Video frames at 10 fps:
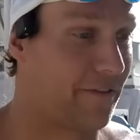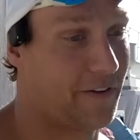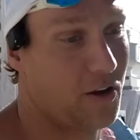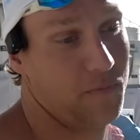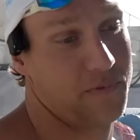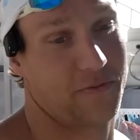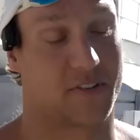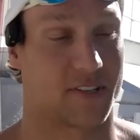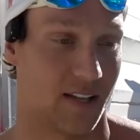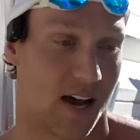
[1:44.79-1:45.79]
Phelps
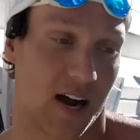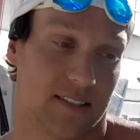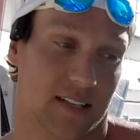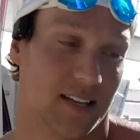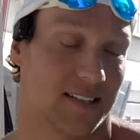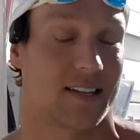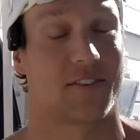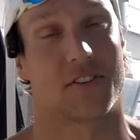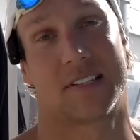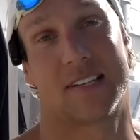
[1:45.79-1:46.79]
versus Lochte. It's
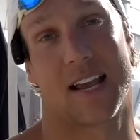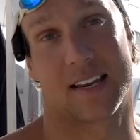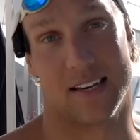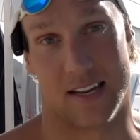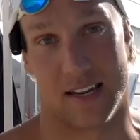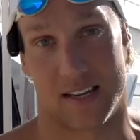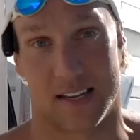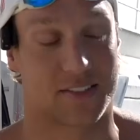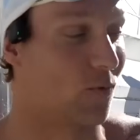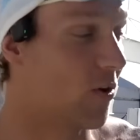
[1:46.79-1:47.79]
not just technique.
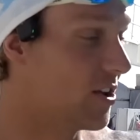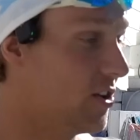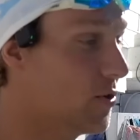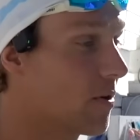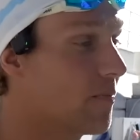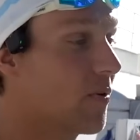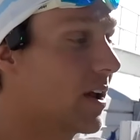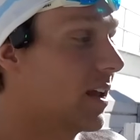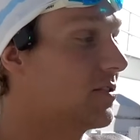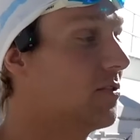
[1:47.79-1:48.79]
It's what you're
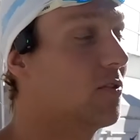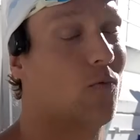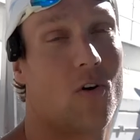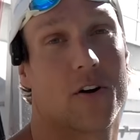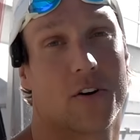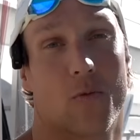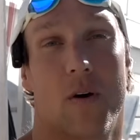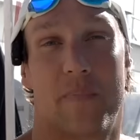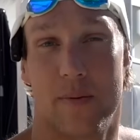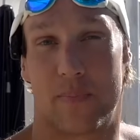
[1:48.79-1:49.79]
bringing to the water,
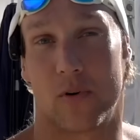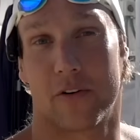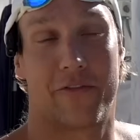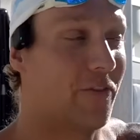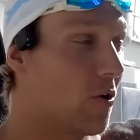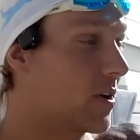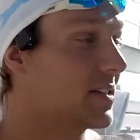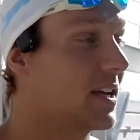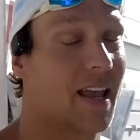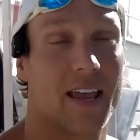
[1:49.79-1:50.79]
what people are
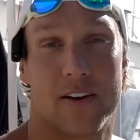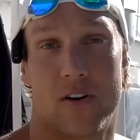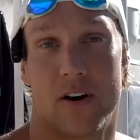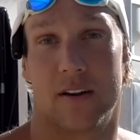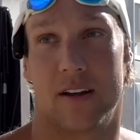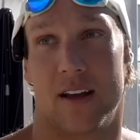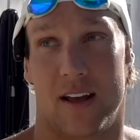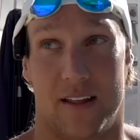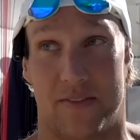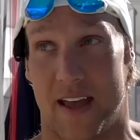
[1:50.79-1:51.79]
focusing in on
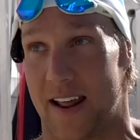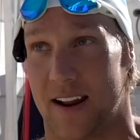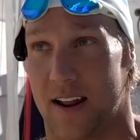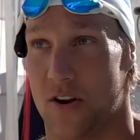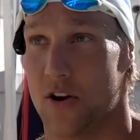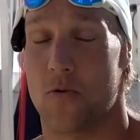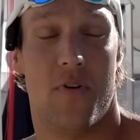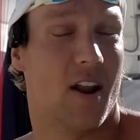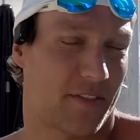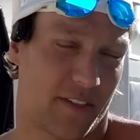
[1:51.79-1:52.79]
that know
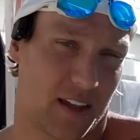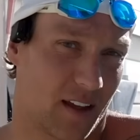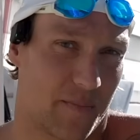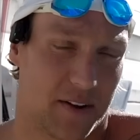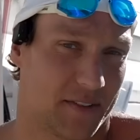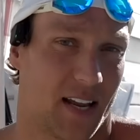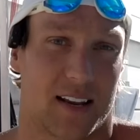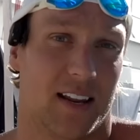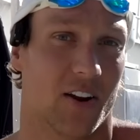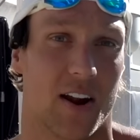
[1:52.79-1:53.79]
nothing about
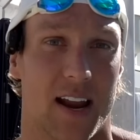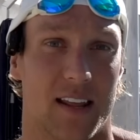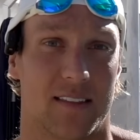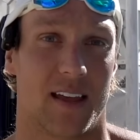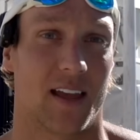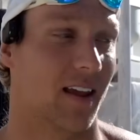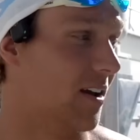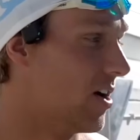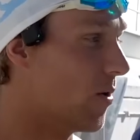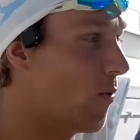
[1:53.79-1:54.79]
technique or anything.
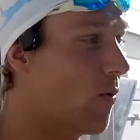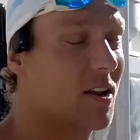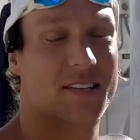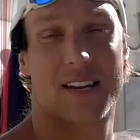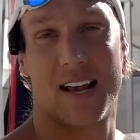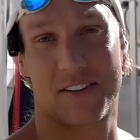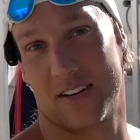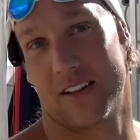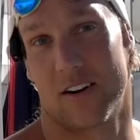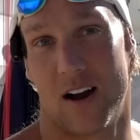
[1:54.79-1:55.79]
What is
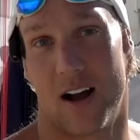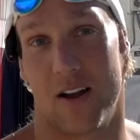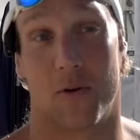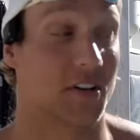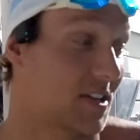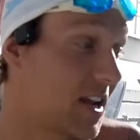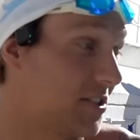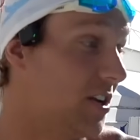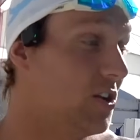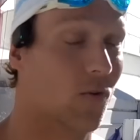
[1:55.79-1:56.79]
catching their eye? What is
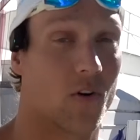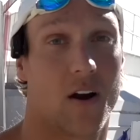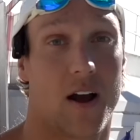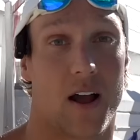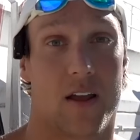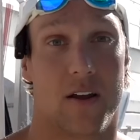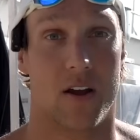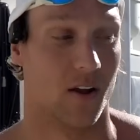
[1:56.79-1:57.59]
catching your eye?